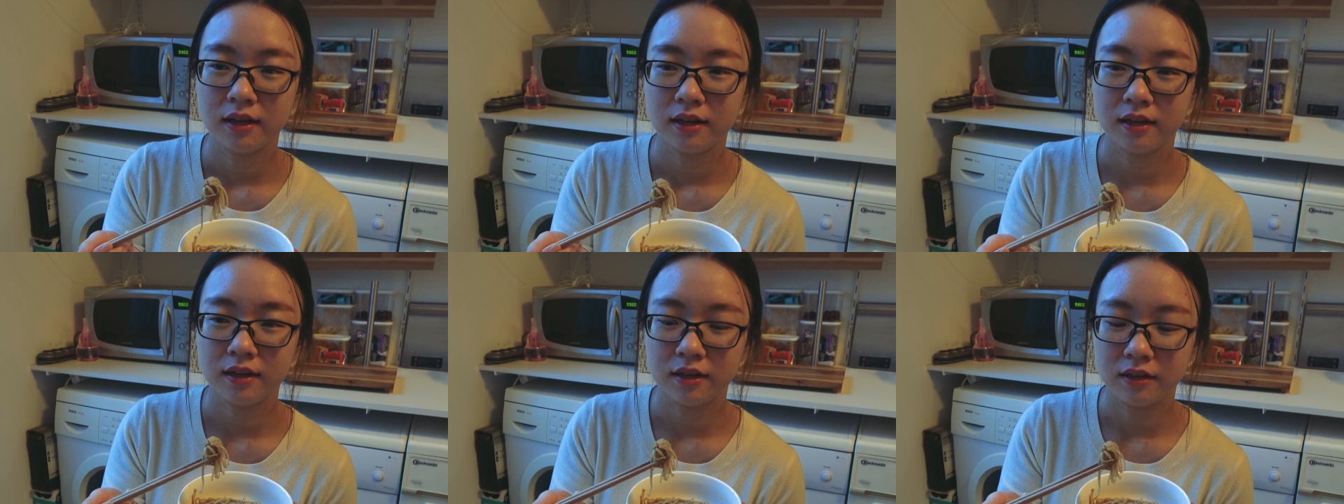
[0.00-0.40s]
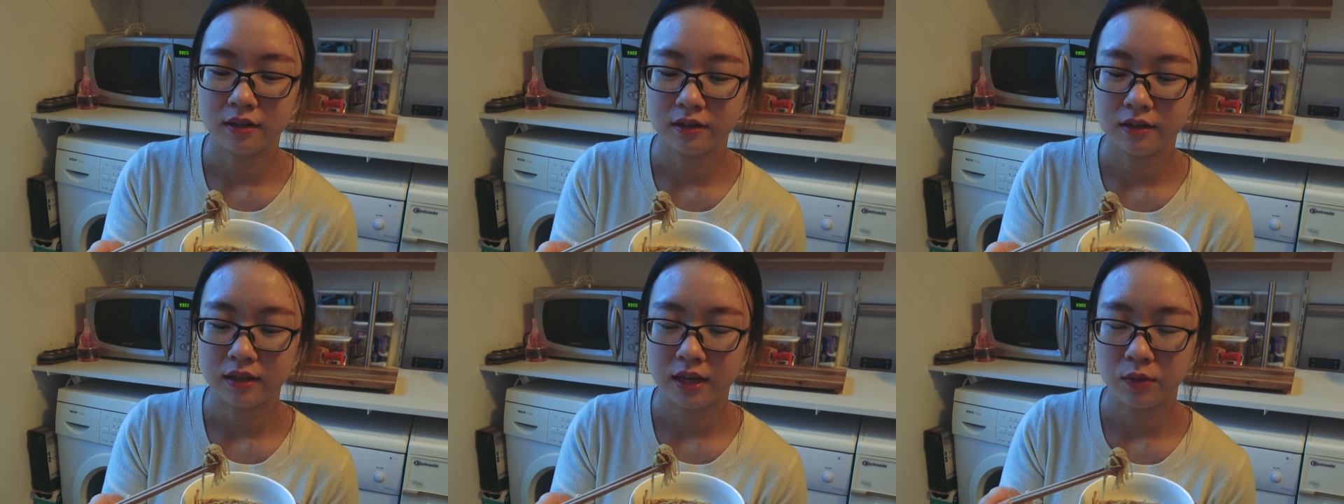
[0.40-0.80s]

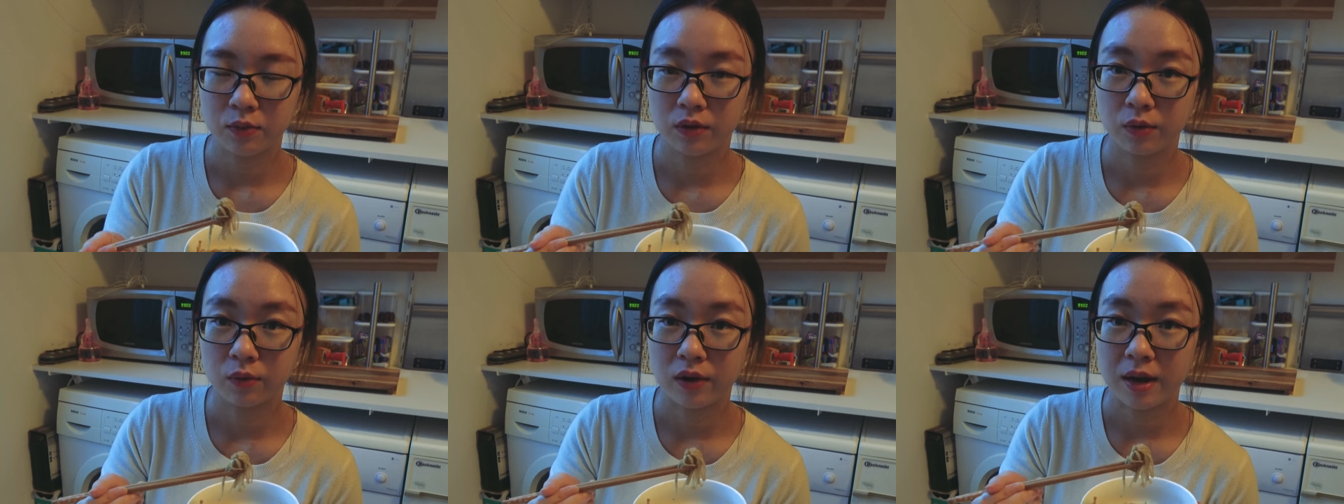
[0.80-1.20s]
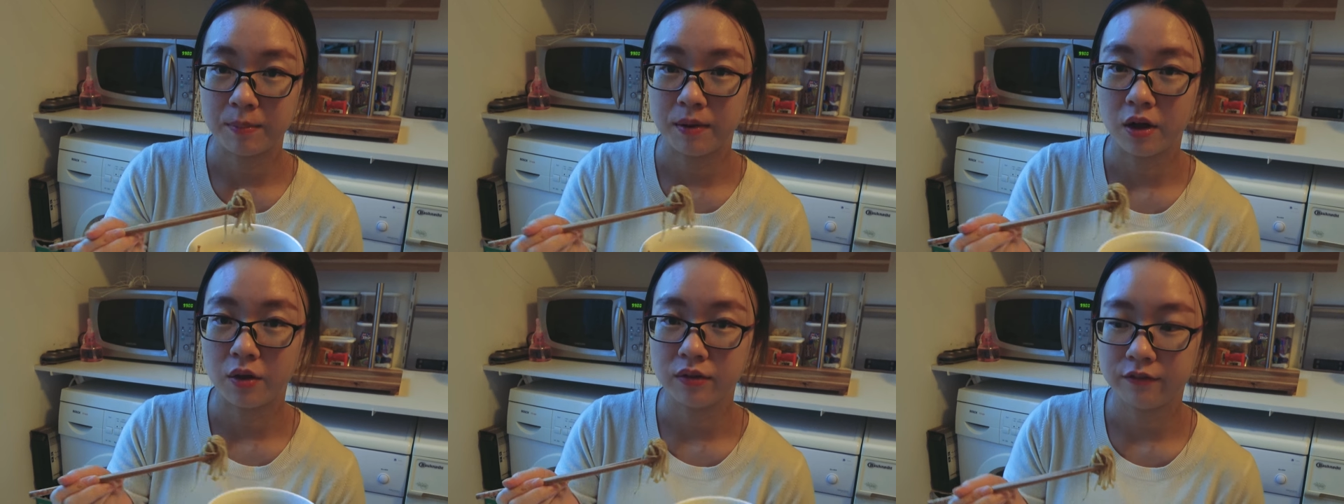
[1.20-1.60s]
uh, it will
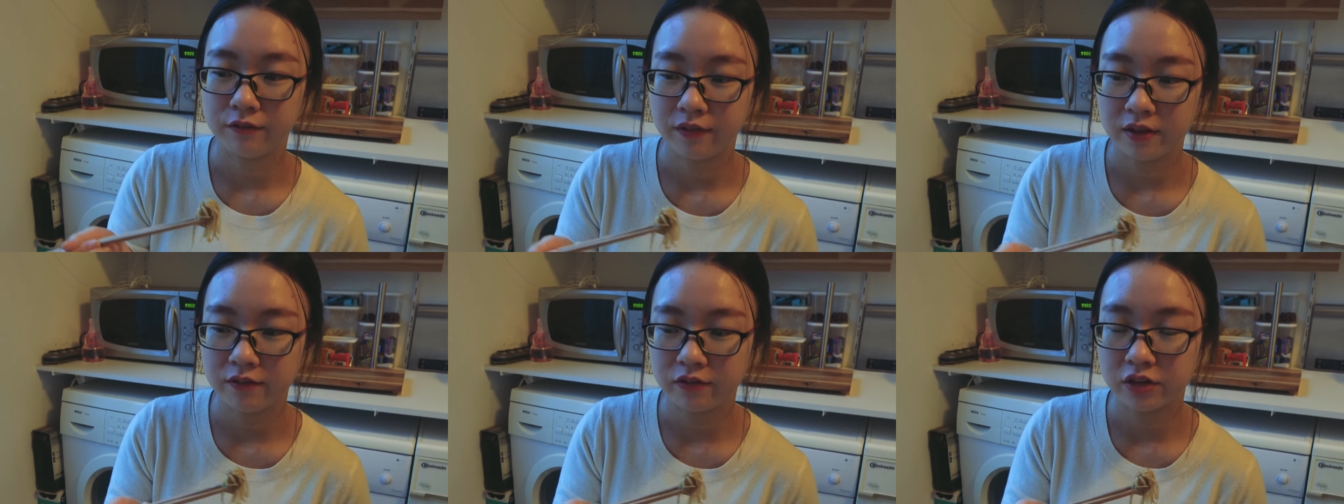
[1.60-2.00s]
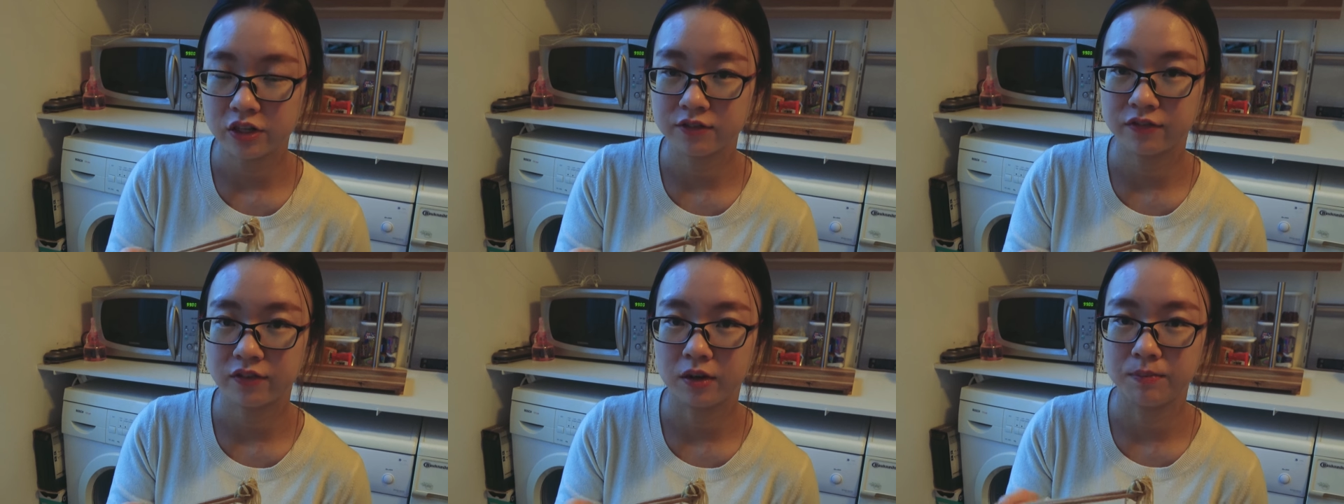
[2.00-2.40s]
grab all the
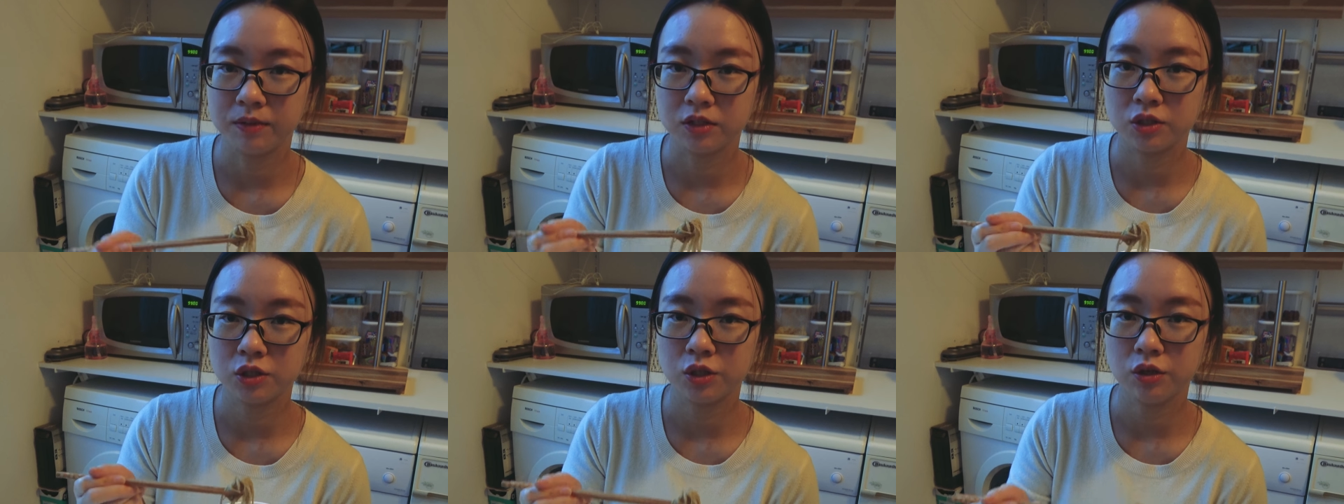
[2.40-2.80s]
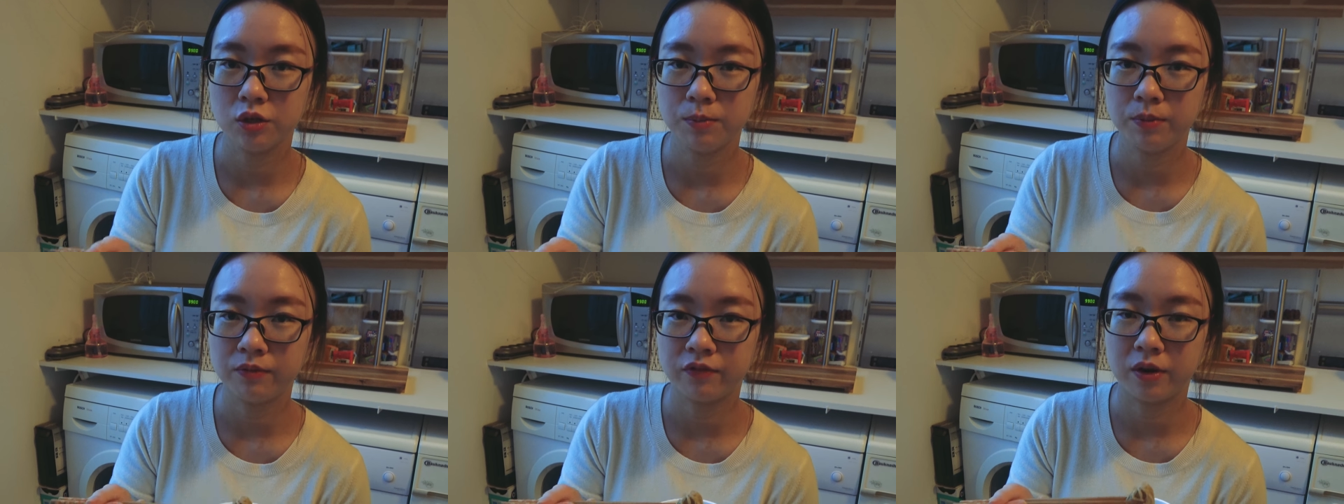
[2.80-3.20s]
flavors from the
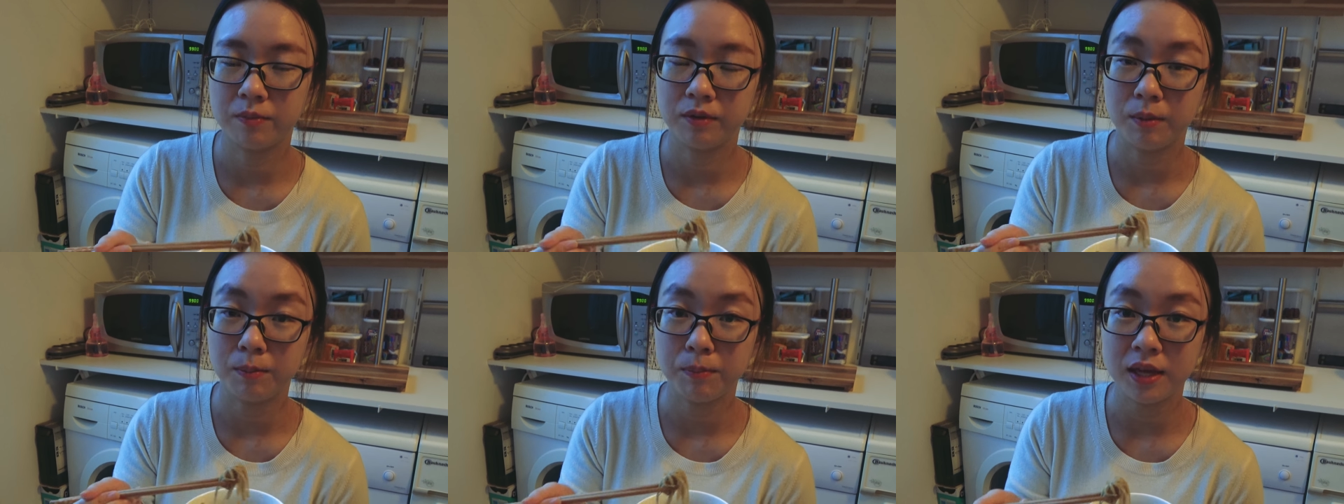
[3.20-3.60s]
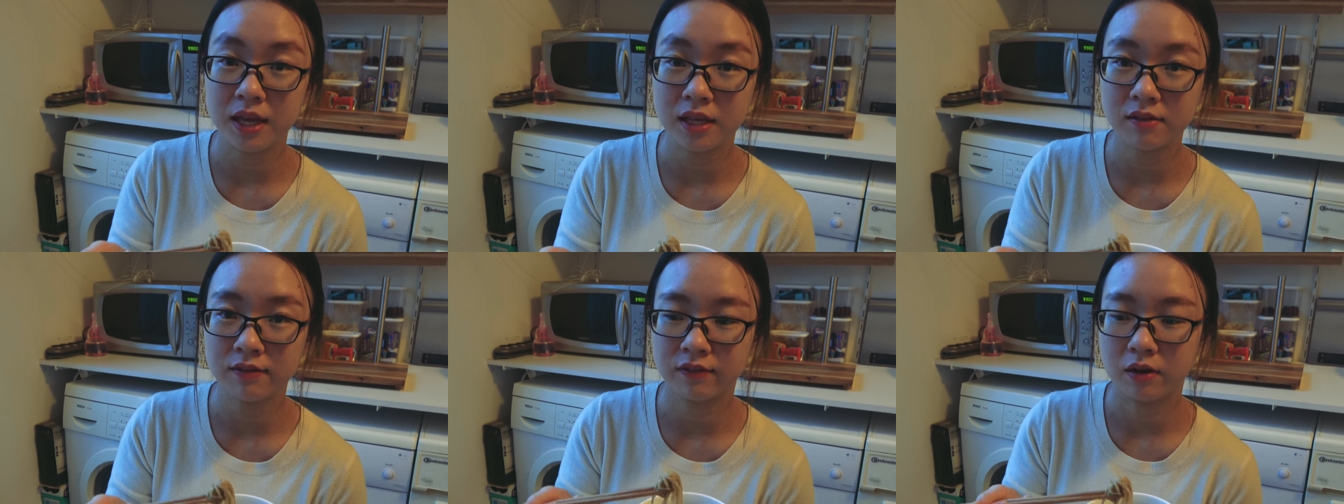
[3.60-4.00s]
soup, from the meat,